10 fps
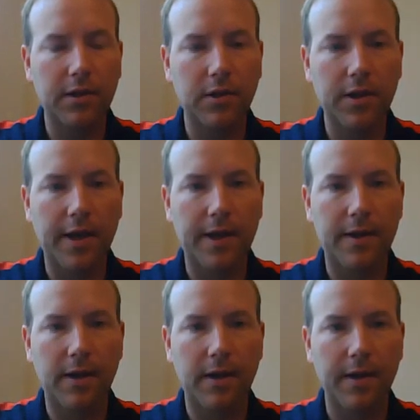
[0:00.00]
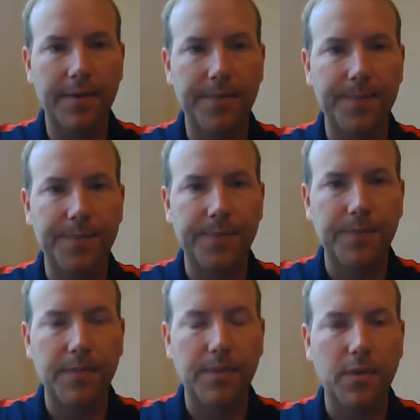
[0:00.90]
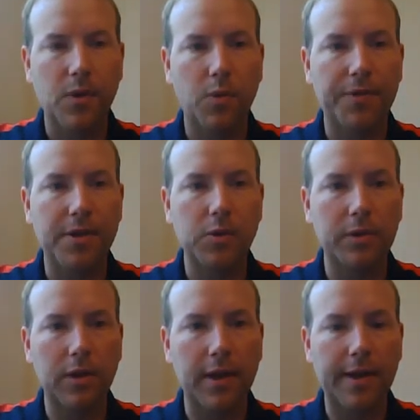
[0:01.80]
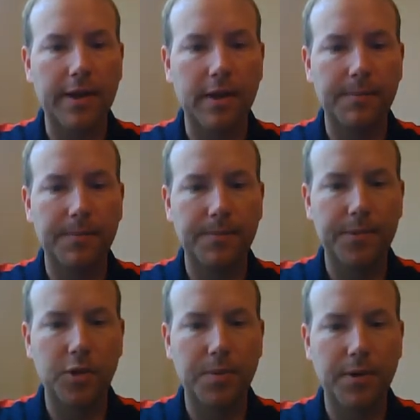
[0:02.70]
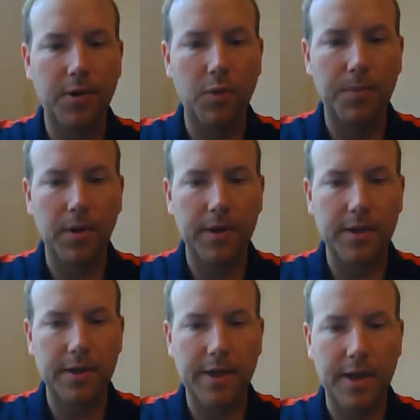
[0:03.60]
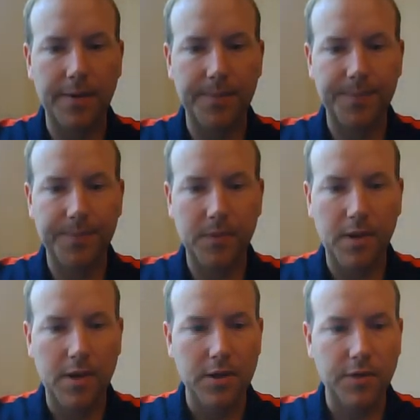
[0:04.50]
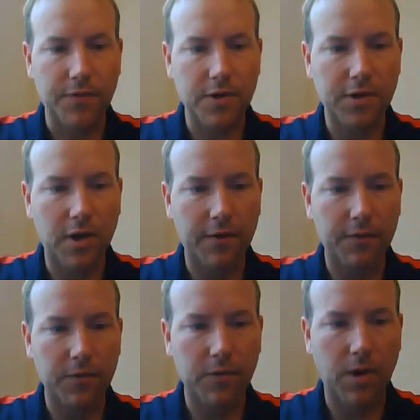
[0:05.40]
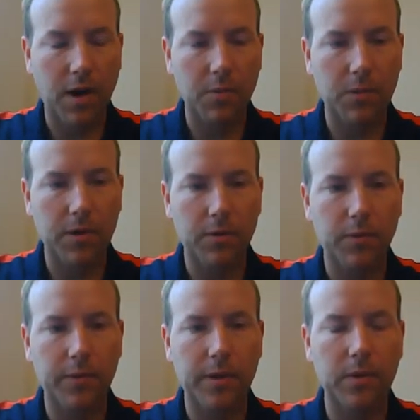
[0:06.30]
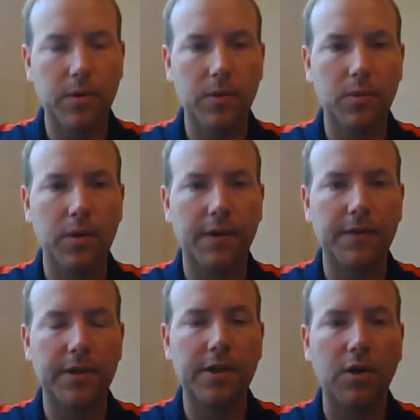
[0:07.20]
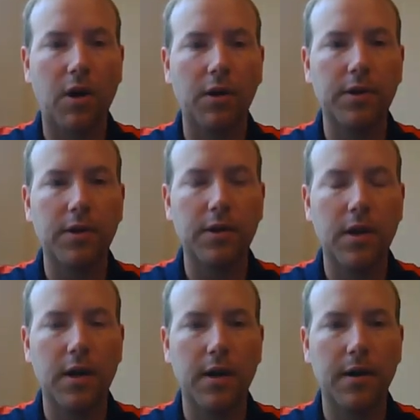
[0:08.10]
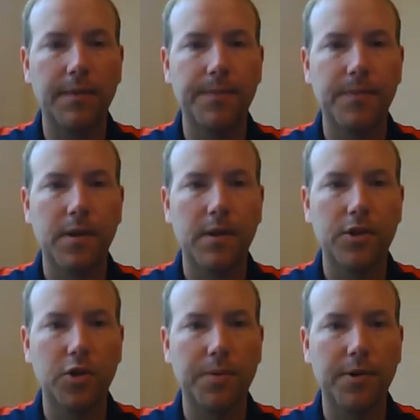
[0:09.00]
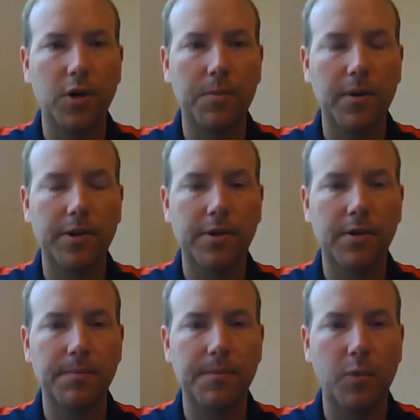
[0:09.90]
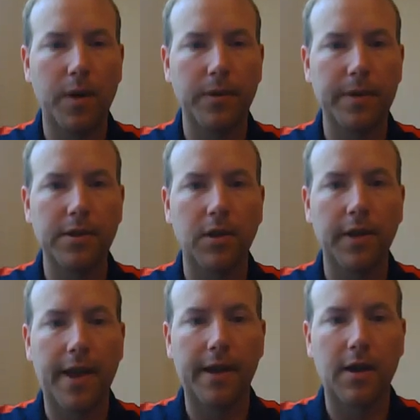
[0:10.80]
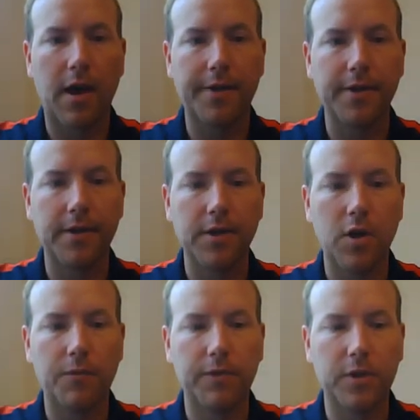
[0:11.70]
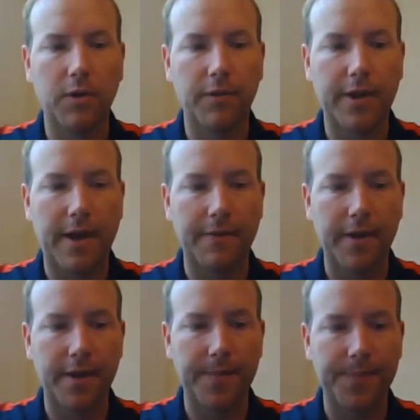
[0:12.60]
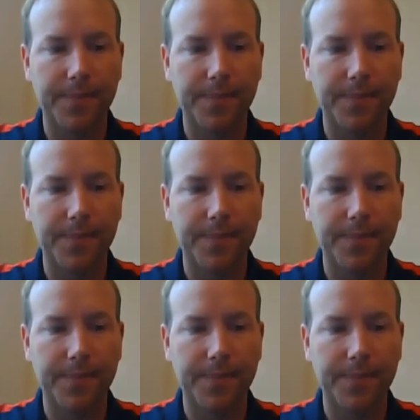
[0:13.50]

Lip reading: a look at what this would look like in a Jupyter Notebook instead. So first off, we would have installed Jupyter Notebooks when we installed Anaconda, so hopefully you already have that.